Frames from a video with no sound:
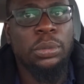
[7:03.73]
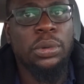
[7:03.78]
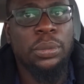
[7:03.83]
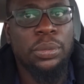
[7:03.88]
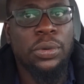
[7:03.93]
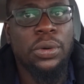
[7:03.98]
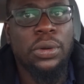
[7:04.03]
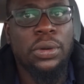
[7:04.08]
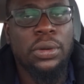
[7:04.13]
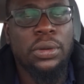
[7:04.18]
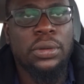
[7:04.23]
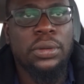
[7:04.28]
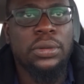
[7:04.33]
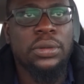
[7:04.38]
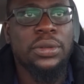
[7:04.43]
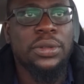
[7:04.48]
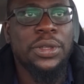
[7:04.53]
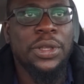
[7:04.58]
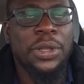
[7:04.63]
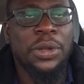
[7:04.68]
be broke,
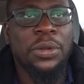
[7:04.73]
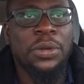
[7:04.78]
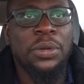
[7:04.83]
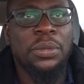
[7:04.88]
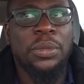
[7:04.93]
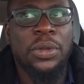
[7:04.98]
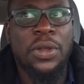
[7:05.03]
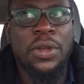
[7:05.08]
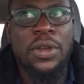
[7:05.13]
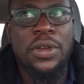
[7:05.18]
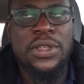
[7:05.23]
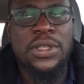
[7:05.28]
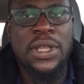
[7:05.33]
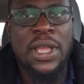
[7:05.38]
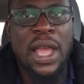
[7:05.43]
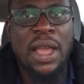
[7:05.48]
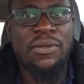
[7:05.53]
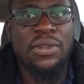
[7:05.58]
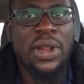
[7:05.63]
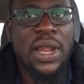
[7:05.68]
because they
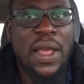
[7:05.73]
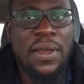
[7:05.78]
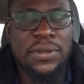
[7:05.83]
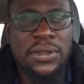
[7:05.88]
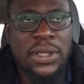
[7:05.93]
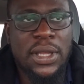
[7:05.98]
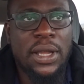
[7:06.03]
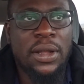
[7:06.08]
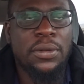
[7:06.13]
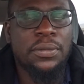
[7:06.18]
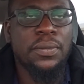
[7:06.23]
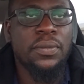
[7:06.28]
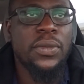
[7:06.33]
have a lifestyle.